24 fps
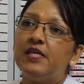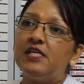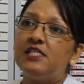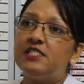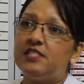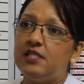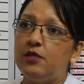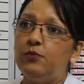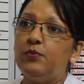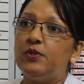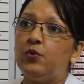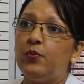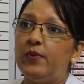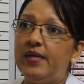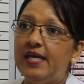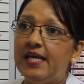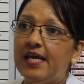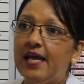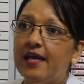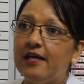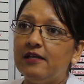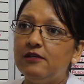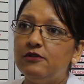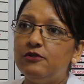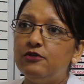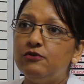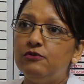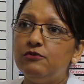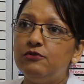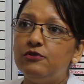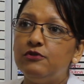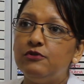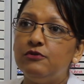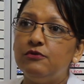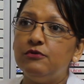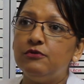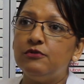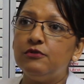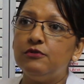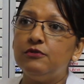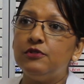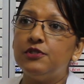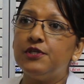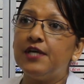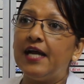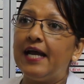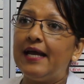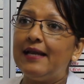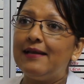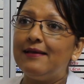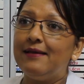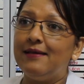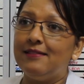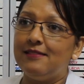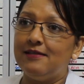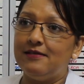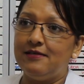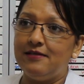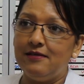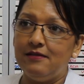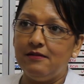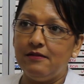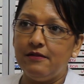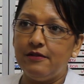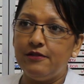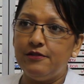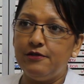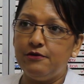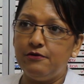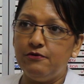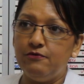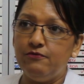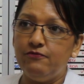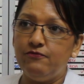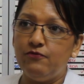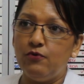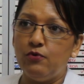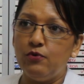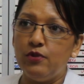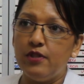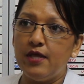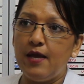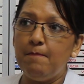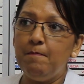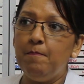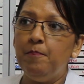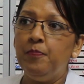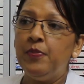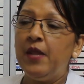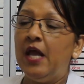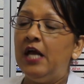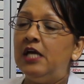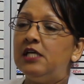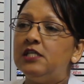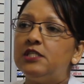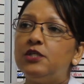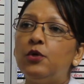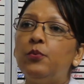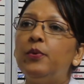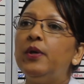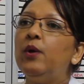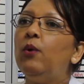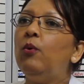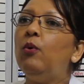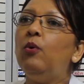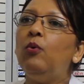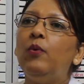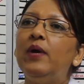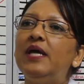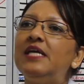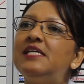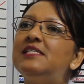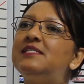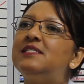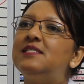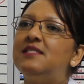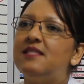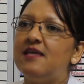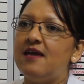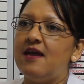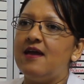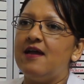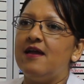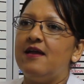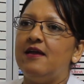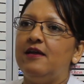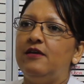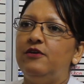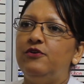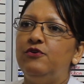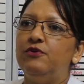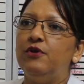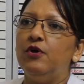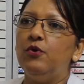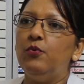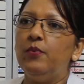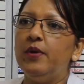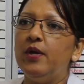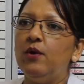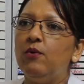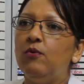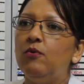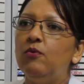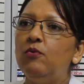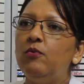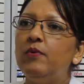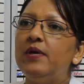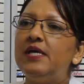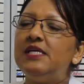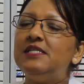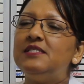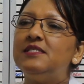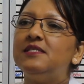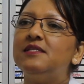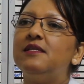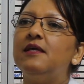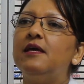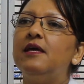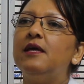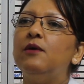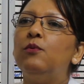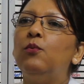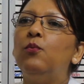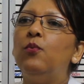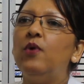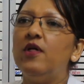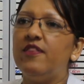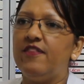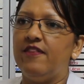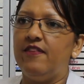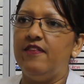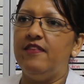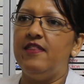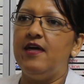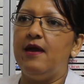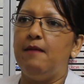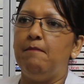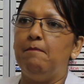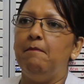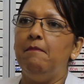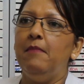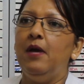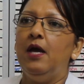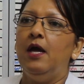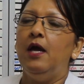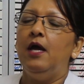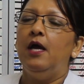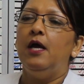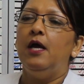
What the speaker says: see what we can do to try and get the deal through for them. So we're always there, you know, we're always there with them